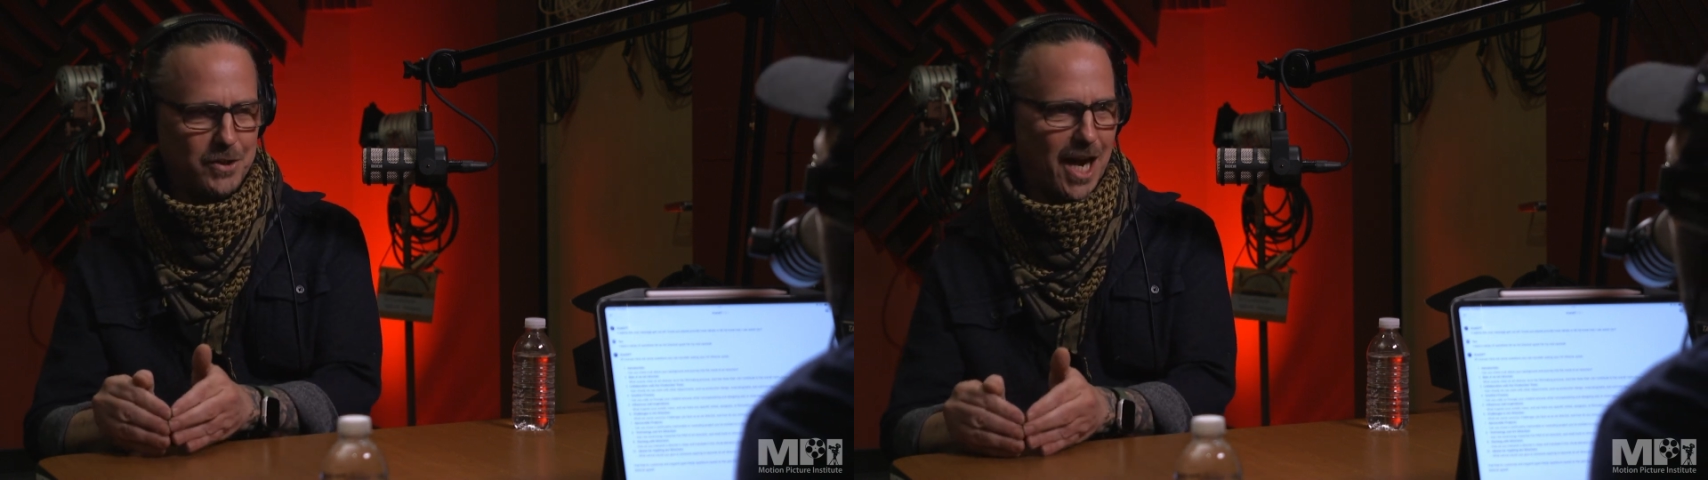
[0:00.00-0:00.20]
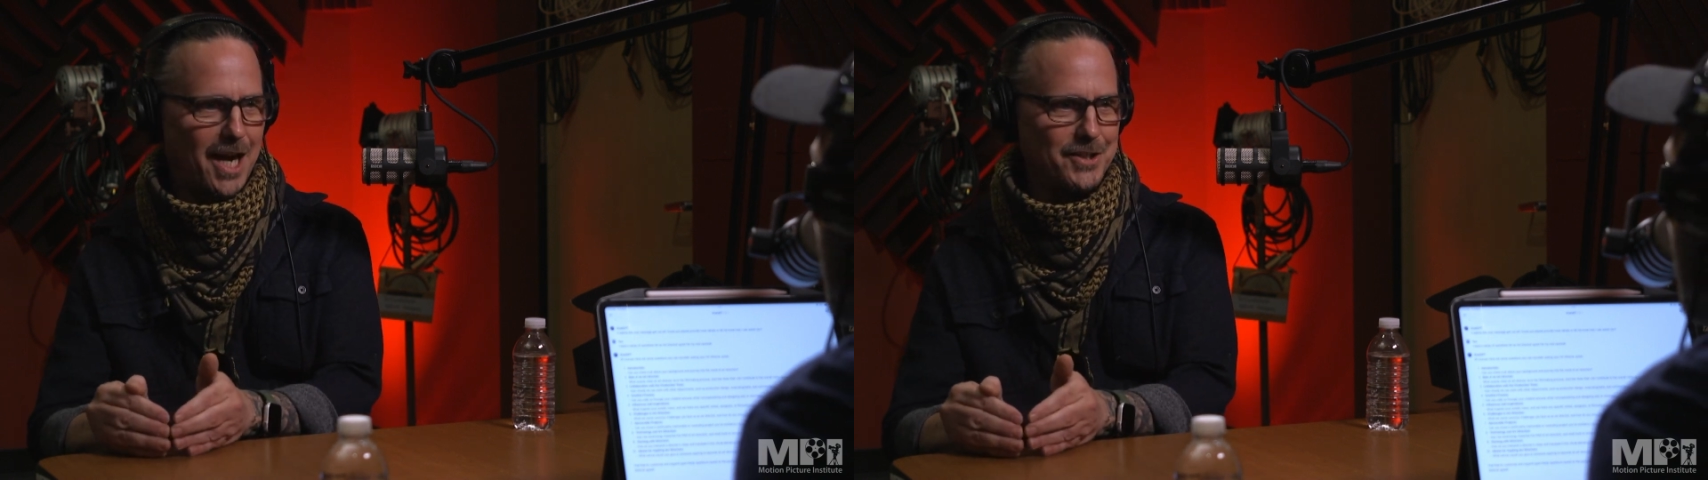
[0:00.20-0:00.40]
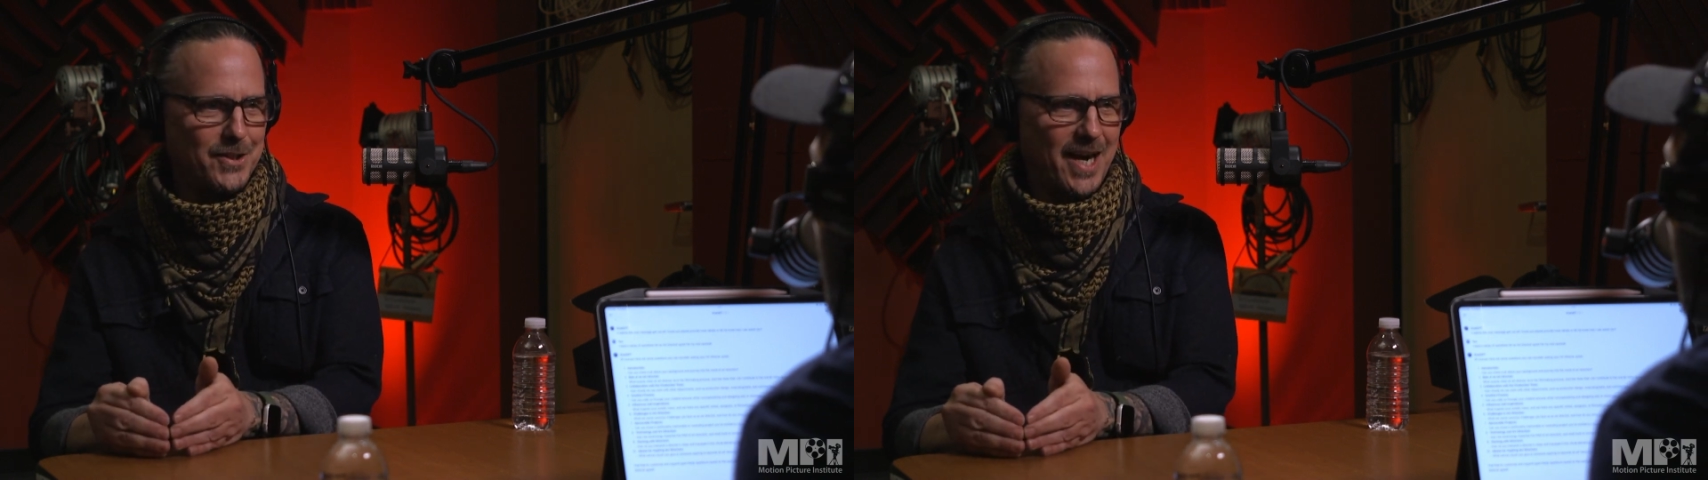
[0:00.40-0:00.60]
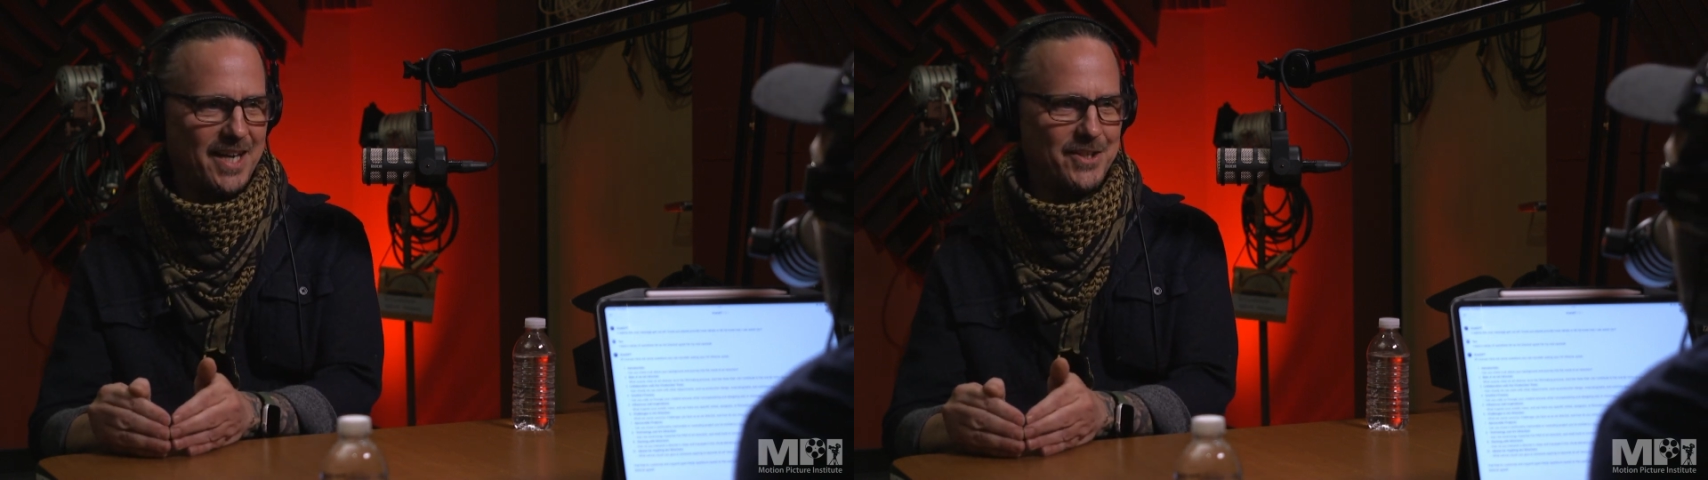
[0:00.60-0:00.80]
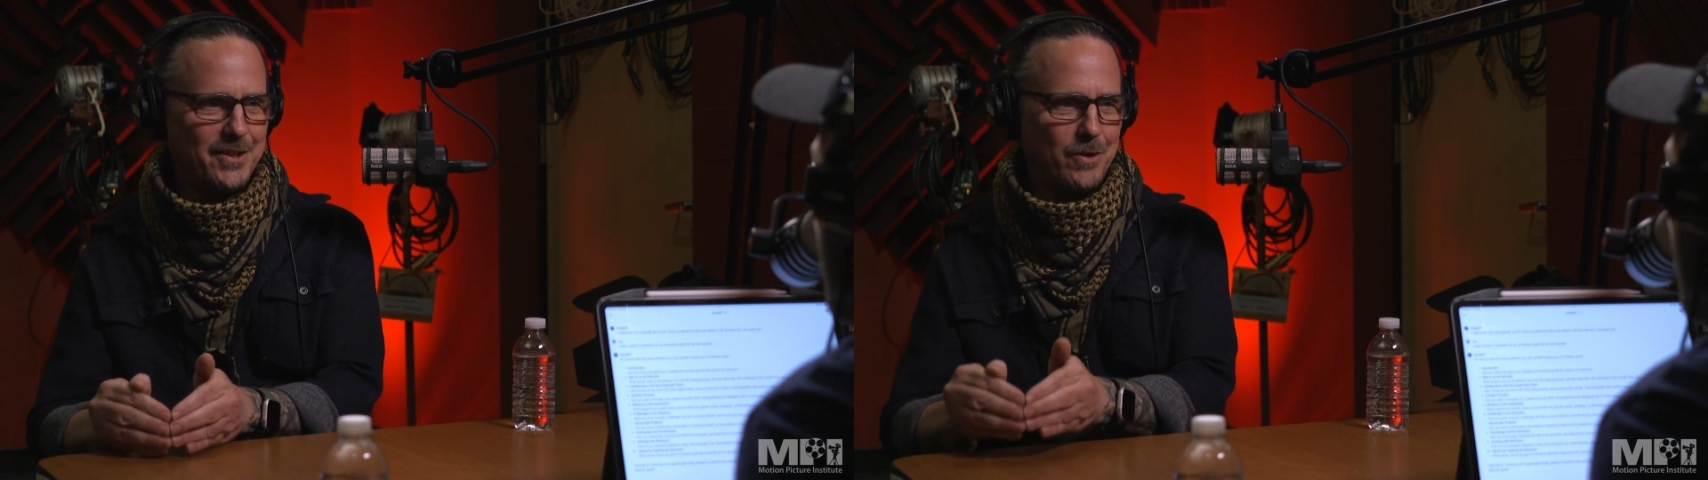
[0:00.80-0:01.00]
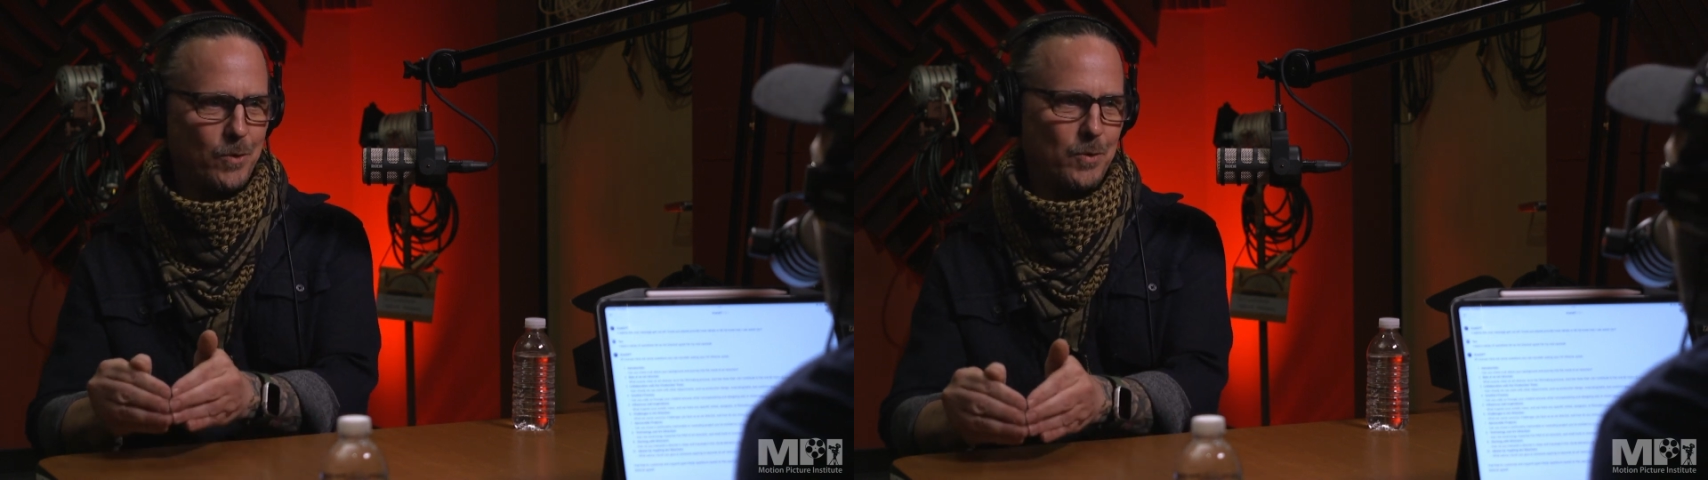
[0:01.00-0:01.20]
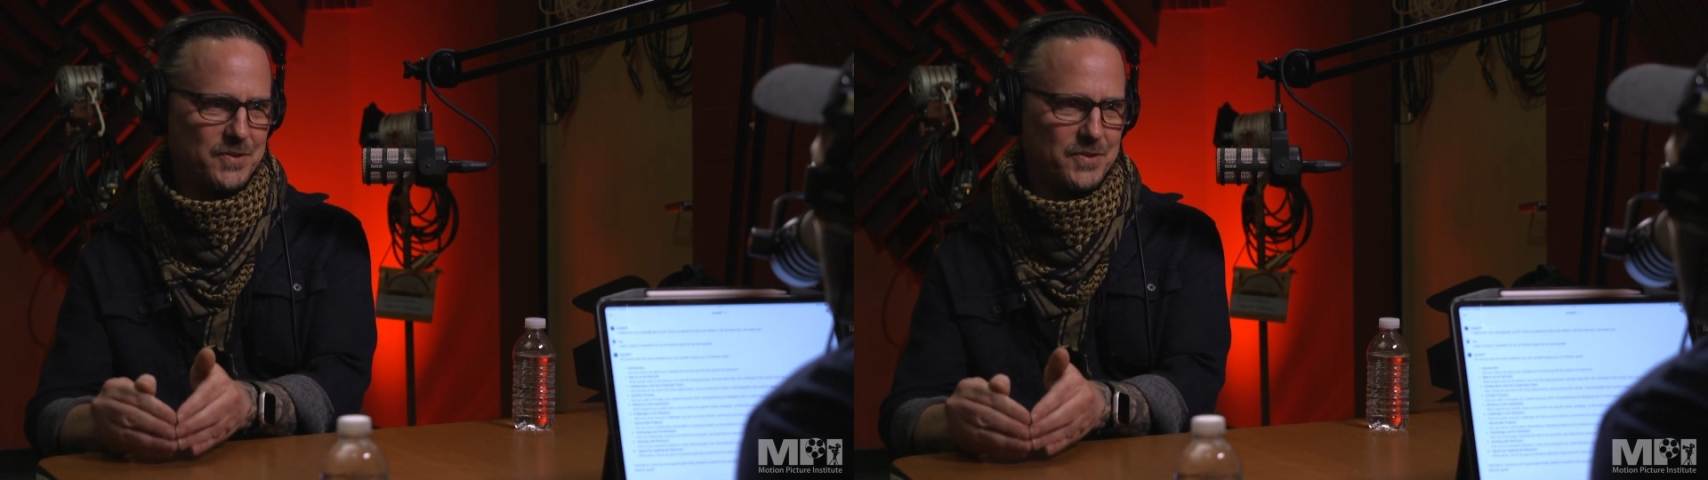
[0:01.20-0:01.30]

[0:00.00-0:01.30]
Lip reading: contractor and a whole